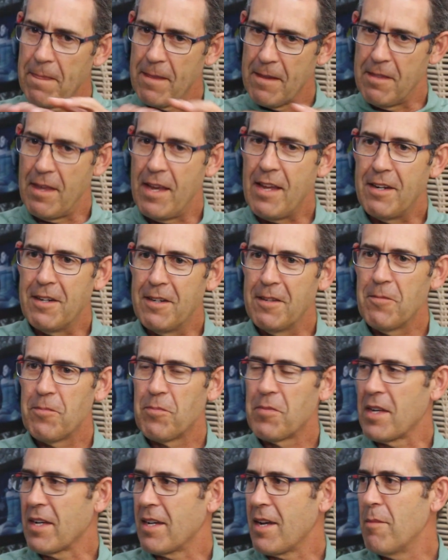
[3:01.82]

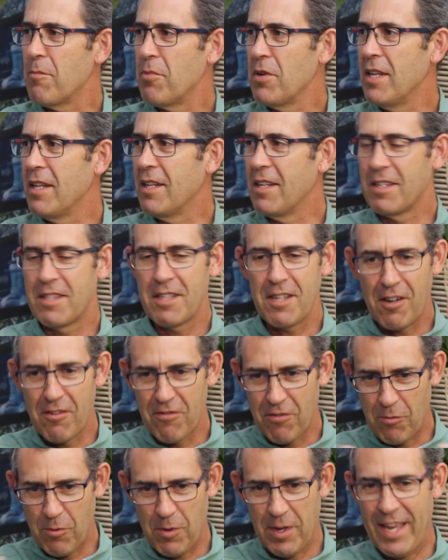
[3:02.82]
Then the company in
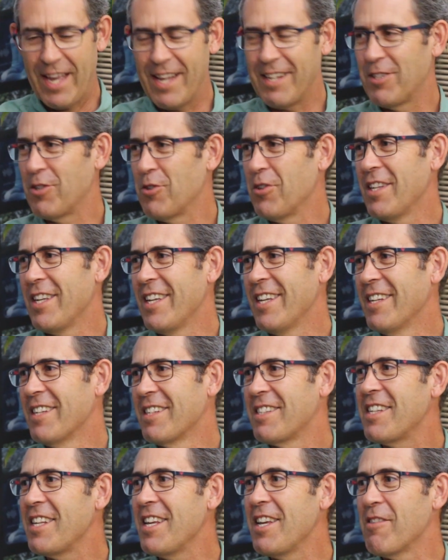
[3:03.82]
itself, if we get to the
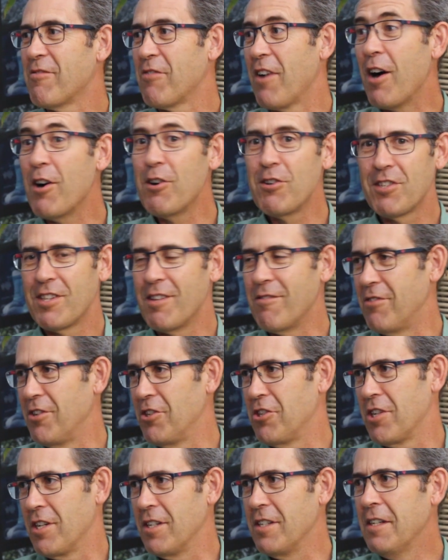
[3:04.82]
CFO's
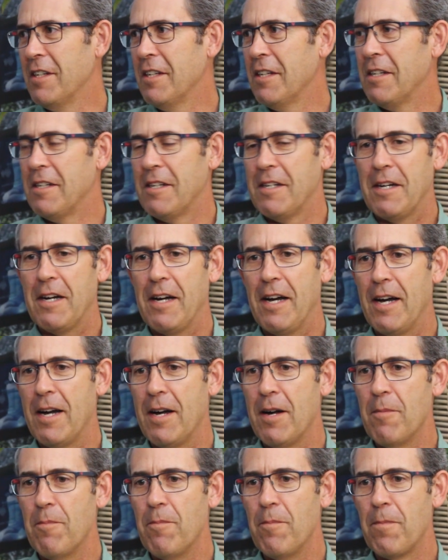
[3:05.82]
division,
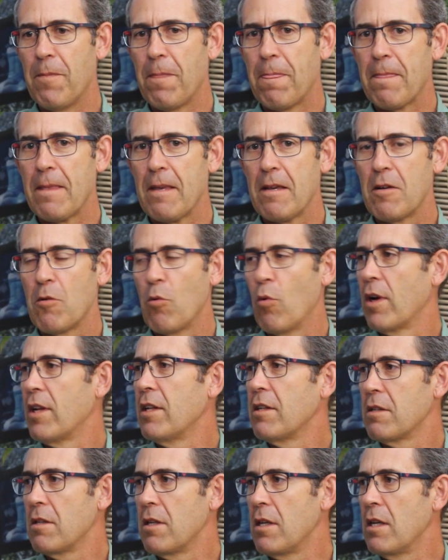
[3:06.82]
um, what
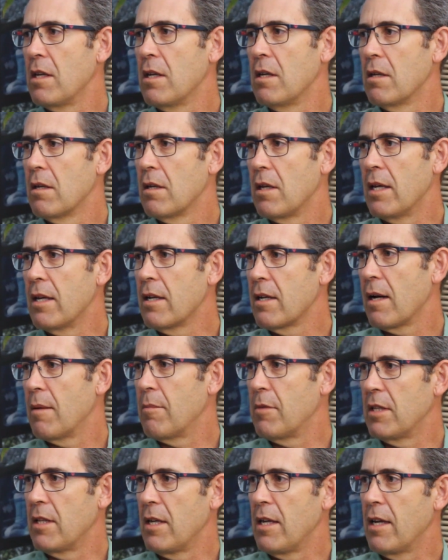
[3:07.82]
is the
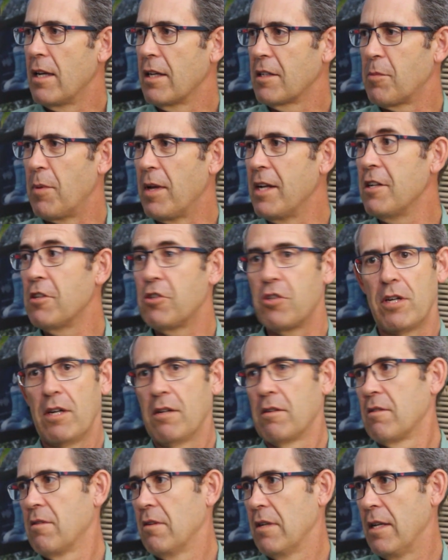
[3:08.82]
income and the expenditure
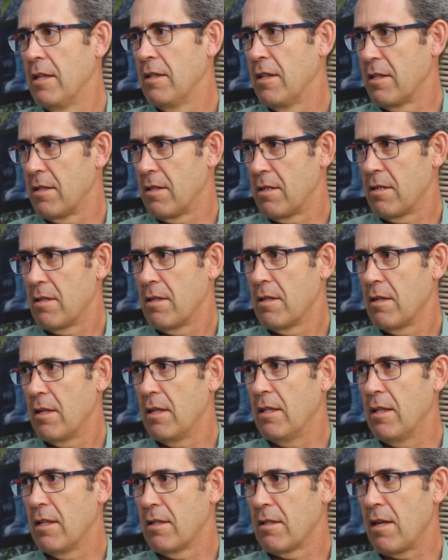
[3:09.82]
in this
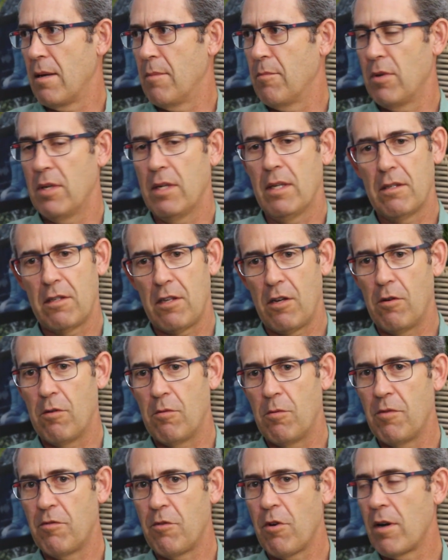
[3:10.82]
in this company?
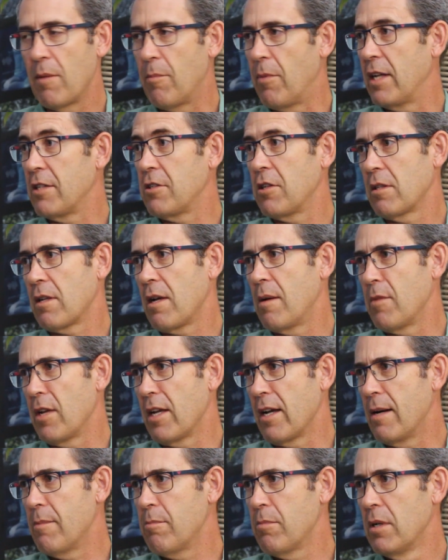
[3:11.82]
So we've got a budget
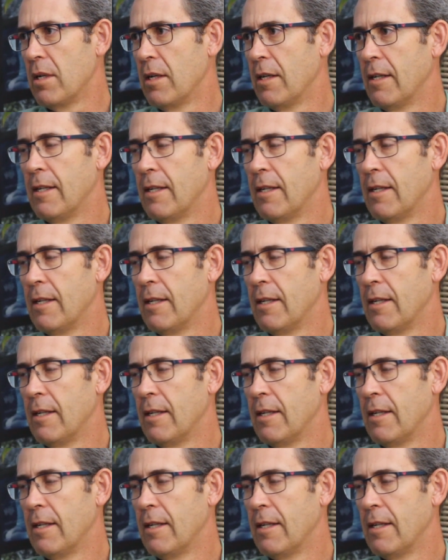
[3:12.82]
coming up.